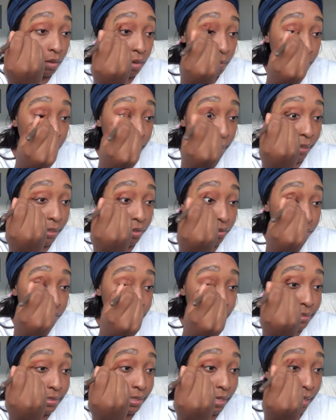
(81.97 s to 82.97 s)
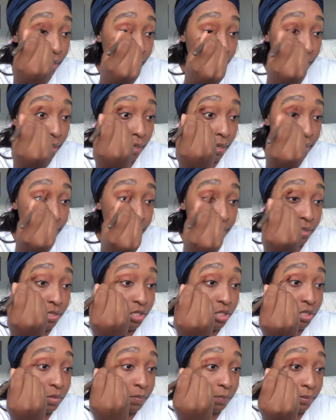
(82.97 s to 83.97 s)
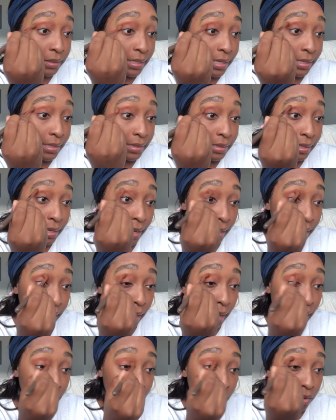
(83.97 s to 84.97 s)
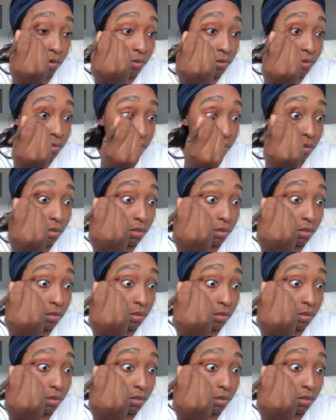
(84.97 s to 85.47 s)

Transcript: my crease area and then just blend that out.